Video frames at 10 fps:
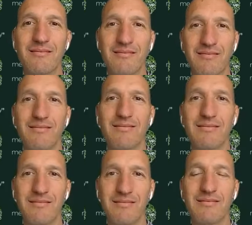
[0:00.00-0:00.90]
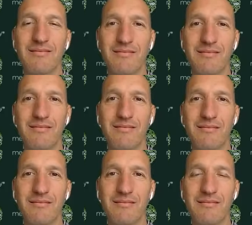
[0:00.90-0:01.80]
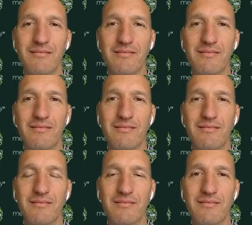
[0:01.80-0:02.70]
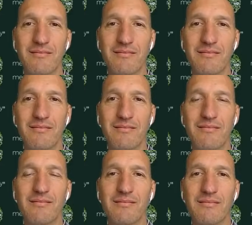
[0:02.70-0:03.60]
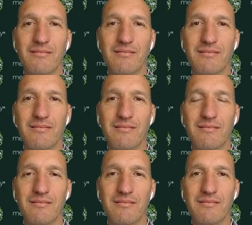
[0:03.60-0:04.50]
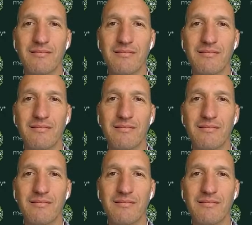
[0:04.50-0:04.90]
This person isn't speaking.